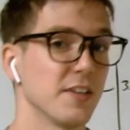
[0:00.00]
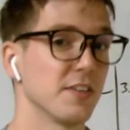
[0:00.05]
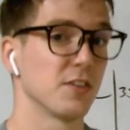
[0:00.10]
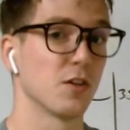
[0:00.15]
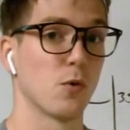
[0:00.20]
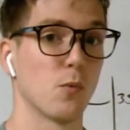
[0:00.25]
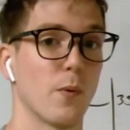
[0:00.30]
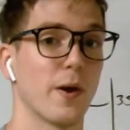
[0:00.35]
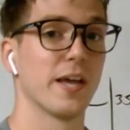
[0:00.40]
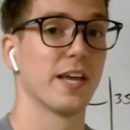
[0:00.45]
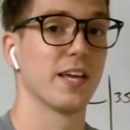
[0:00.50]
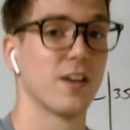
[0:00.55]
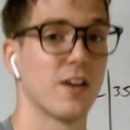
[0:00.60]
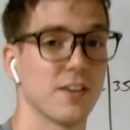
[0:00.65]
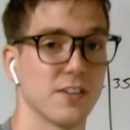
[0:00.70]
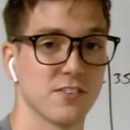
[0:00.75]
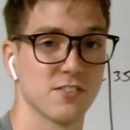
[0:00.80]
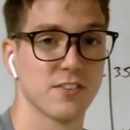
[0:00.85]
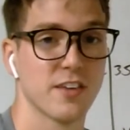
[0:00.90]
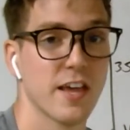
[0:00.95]
they'll weigh it on
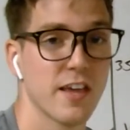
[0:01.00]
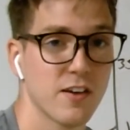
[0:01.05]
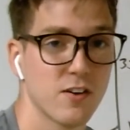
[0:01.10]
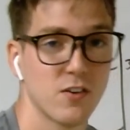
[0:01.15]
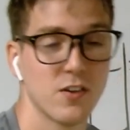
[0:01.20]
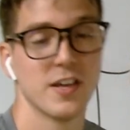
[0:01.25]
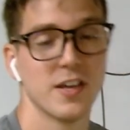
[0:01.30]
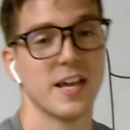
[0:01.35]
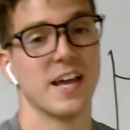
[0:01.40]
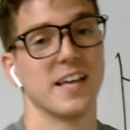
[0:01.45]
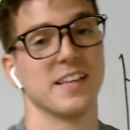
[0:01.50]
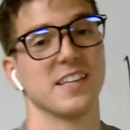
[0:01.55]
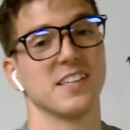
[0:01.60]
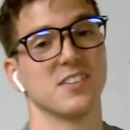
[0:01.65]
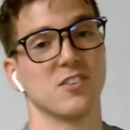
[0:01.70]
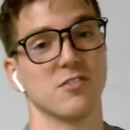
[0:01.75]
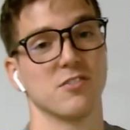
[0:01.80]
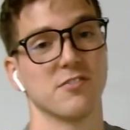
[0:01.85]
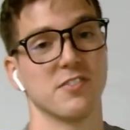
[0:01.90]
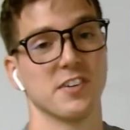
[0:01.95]
a scale, and then
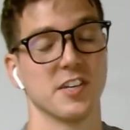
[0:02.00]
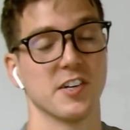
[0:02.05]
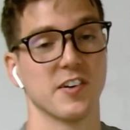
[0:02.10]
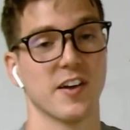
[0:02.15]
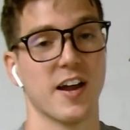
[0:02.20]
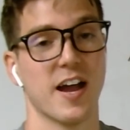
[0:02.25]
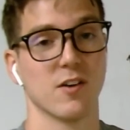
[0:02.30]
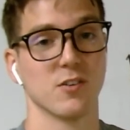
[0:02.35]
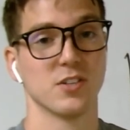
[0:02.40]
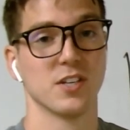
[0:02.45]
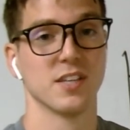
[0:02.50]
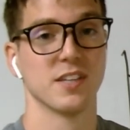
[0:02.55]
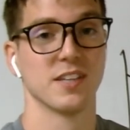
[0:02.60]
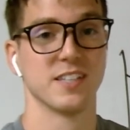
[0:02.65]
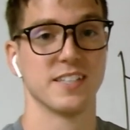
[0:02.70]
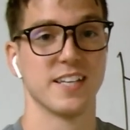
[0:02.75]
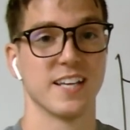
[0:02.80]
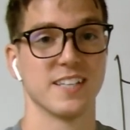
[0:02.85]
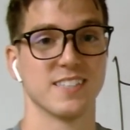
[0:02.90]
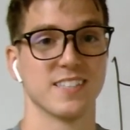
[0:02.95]
they'll figure out the
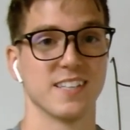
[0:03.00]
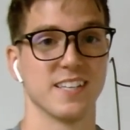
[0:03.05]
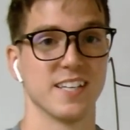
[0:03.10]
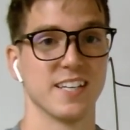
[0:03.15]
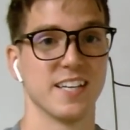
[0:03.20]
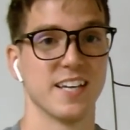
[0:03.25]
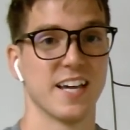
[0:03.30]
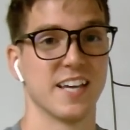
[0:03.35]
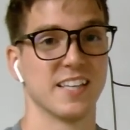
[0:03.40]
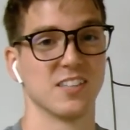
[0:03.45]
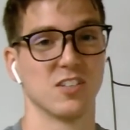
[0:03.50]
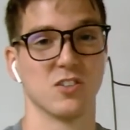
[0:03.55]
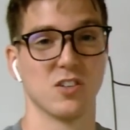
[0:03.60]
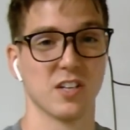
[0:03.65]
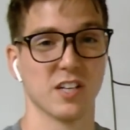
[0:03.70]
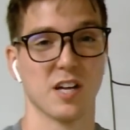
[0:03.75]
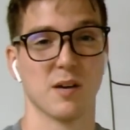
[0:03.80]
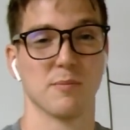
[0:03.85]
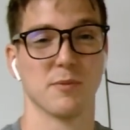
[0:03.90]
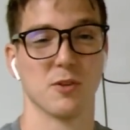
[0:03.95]
density, and they'll
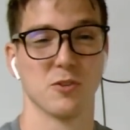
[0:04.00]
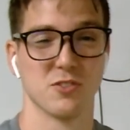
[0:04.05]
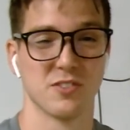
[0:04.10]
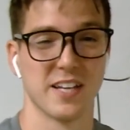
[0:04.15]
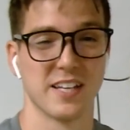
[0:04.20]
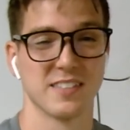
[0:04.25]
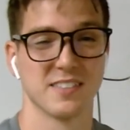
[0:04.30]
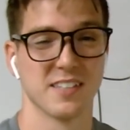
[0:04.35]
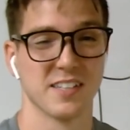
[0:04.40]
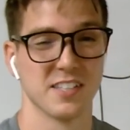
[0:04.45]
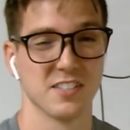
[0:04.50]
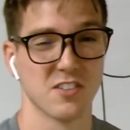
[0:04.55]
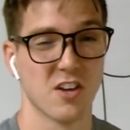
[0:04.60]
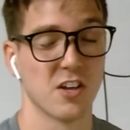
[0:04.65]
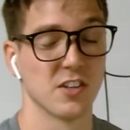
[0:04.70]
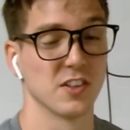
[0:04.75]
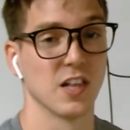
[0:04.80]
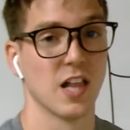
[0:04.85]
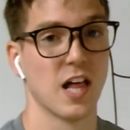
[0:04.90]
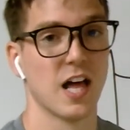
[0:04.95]
look up those densities
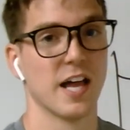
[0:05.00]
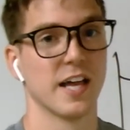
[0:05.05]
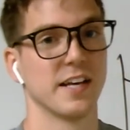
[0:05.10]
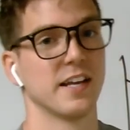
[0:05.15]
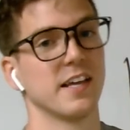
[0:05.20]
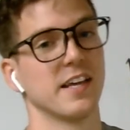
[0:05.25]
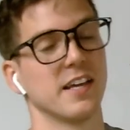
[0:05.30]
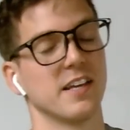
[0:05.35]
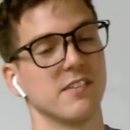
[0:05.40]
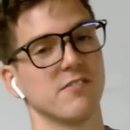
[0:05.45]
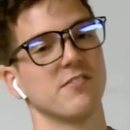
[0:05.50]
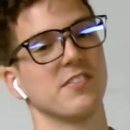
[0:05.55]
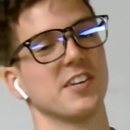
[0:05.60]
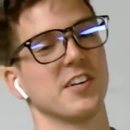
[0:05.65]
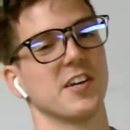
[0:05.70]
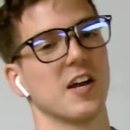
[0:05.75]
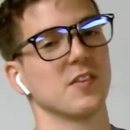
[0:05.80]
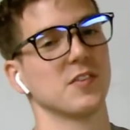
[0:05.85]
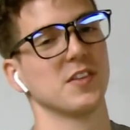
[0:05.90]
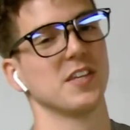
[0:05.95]
online and
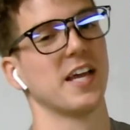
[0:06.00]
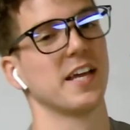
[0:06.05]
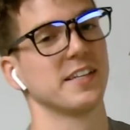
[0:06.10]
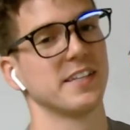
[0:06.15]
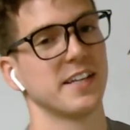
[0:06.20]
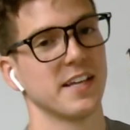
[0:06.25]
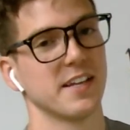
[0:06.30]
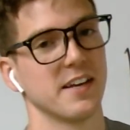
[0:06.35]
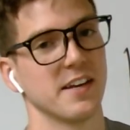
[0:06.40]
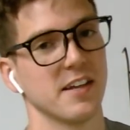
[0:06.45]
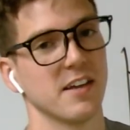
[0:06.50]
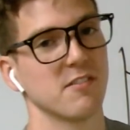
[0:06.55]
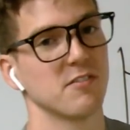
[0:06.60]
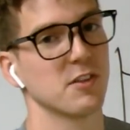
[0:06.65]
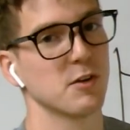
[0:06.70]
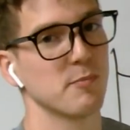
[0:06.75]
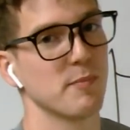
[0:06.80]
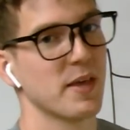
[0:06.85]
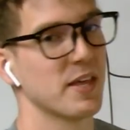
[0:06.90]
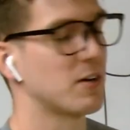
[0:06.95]
figure out the identity of
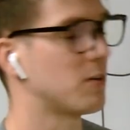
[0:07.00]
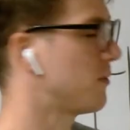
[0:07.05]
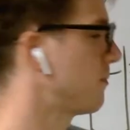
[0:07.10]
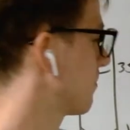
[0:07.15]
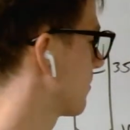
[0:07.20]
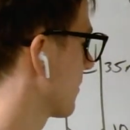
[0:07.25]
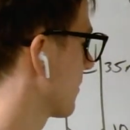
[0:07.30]
their metal.